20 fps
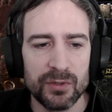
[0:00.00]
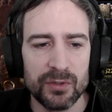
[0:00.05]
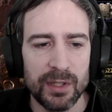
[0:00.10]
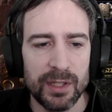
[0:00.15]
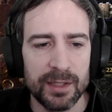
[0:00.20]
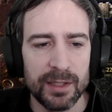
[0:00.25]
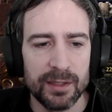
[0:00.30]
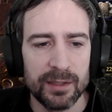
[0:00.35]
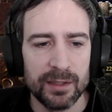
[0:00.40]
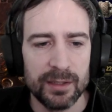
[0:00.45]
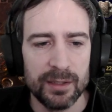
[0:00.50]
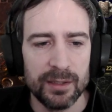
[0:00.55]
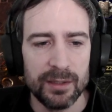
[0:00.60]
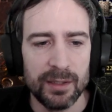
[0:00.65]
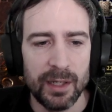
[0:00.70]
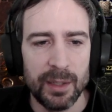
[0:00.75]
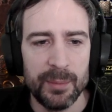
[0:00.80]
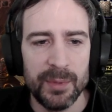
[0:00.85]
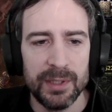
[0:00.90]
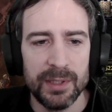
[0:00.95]
like,
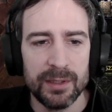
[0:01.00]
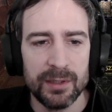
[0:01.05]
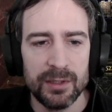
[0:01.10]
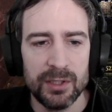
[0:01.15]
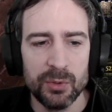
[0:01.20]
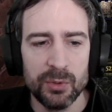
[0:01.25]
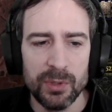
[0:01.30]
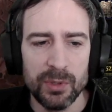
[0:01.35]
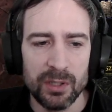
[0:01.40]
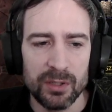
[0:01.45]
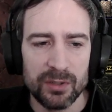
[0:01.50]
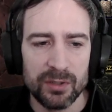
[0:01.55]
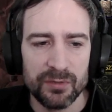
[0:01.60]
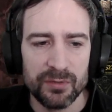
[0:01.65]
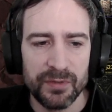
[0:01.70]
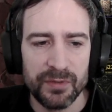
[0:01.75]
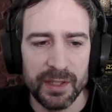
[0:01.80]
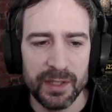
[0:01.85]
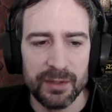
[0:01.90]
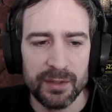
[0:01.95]
I mean, you will also
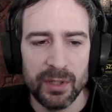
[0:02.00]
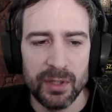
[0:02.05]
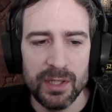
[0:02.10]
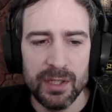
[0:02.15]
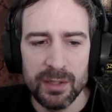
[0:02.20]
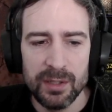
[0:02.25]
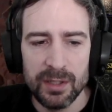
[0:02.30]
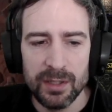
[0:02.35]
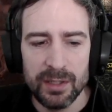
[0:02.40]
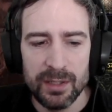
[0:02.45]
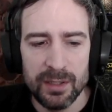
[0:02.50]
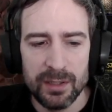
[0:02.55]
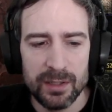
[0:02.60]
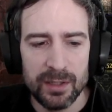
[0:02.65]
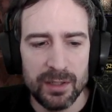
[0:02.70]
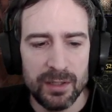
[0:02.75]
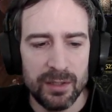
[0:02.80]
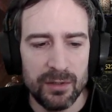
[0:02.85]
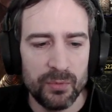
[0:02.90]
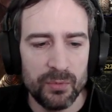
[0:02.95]
find
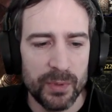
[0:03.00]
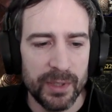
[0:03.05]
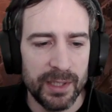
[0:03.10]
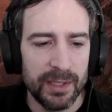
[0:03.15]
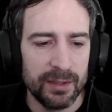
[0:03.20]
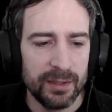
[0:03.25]
in the way